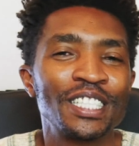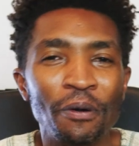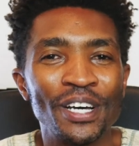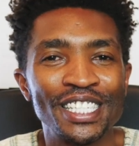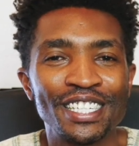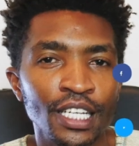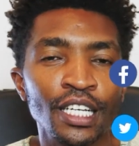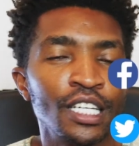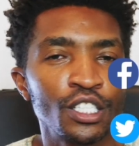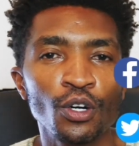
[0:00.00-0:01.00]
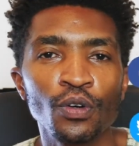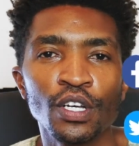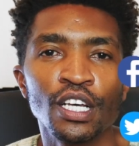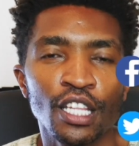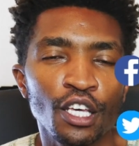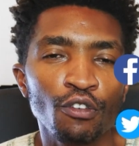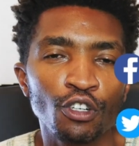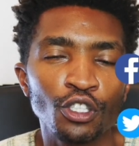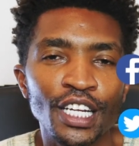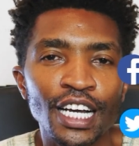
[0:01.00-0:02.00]
the West. So thank you for
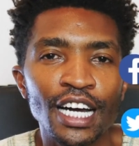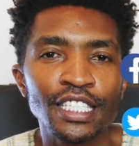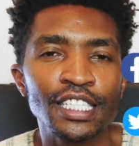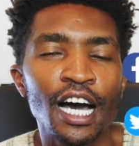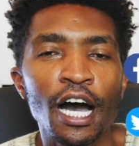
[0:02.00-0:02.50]
joining us.